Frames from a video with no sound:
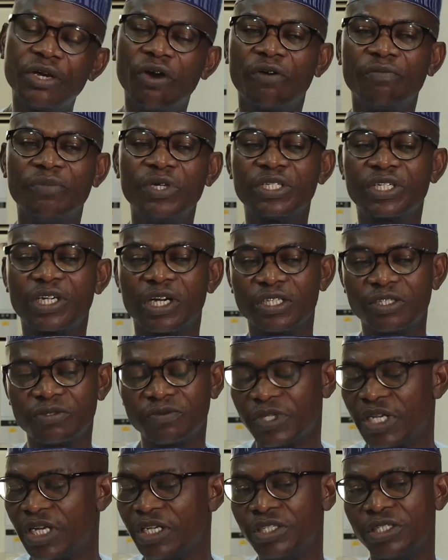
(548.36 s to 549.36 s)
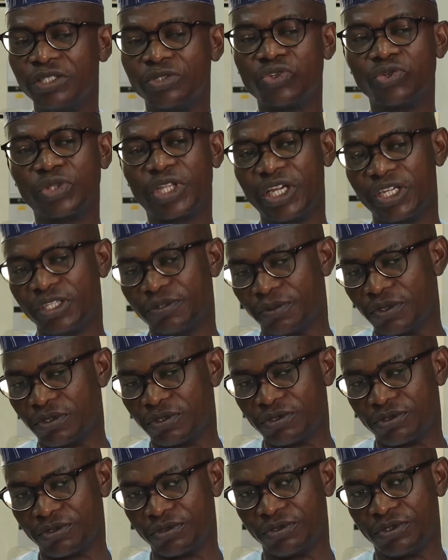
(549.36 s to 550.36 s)
of being transmitted into
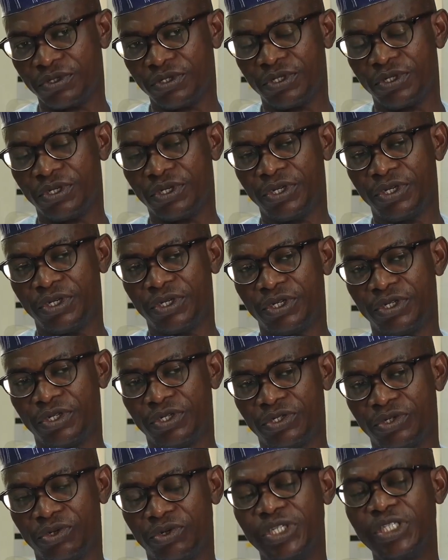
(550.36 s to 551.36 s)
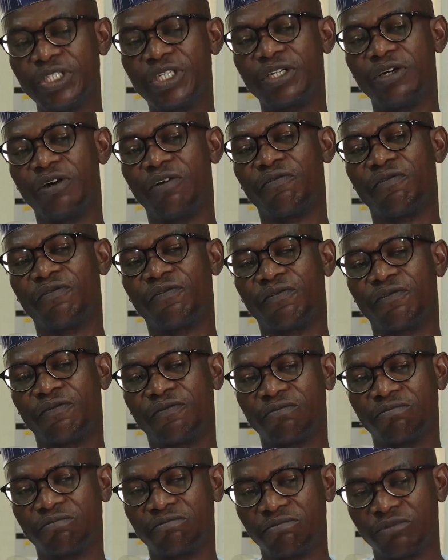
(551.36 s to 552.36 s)
textbooks. So instead
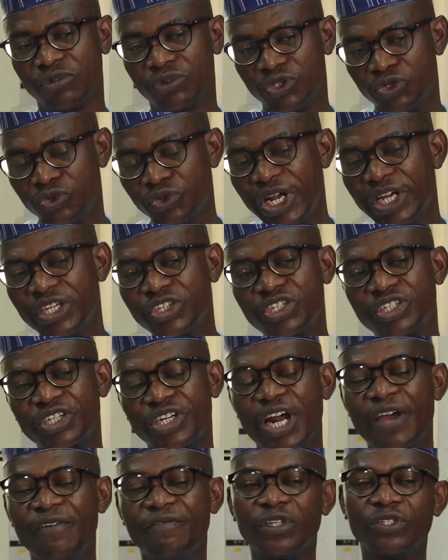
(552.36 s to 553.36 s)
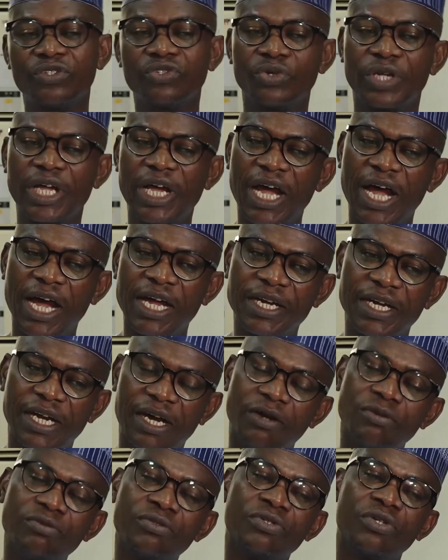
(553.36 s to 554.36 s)
of students striving to get
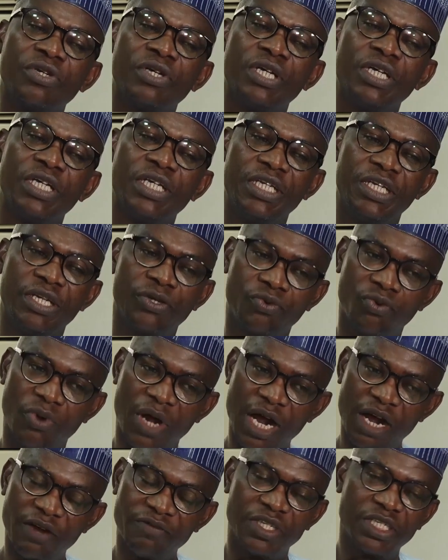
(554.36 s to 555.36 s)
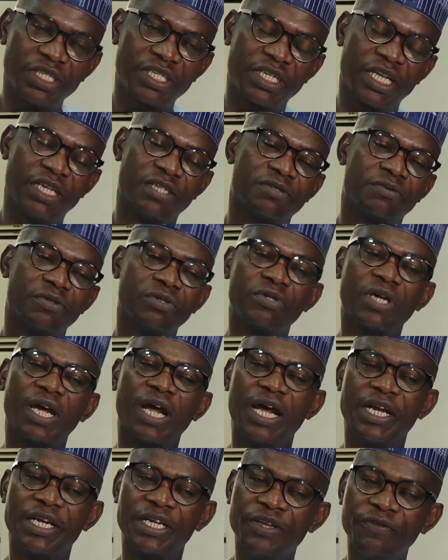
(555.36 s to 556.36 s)
handout, they could have this textbook,
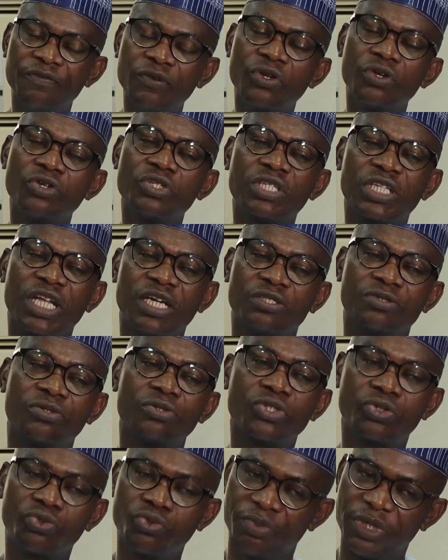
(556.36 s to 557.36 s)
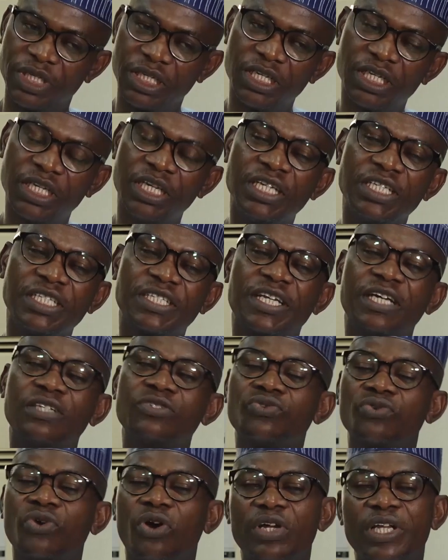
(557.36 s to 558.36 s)
and even those textbooks could be
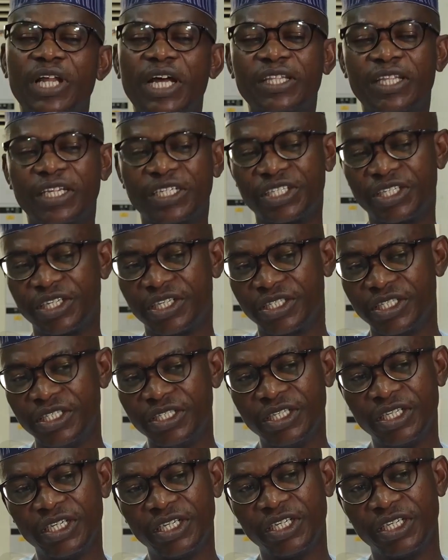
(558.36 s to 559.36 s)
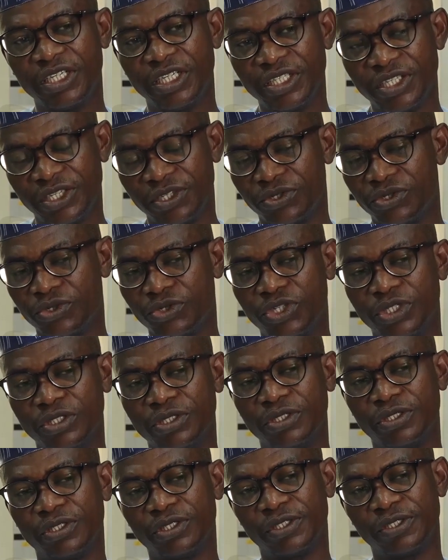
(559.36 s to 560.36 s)
sent to other tertiary
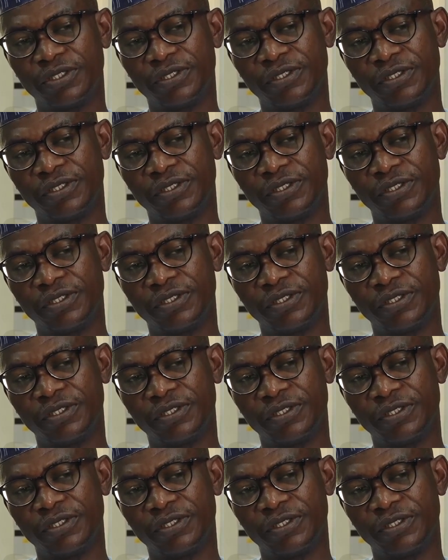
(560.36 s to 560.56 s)
institutions.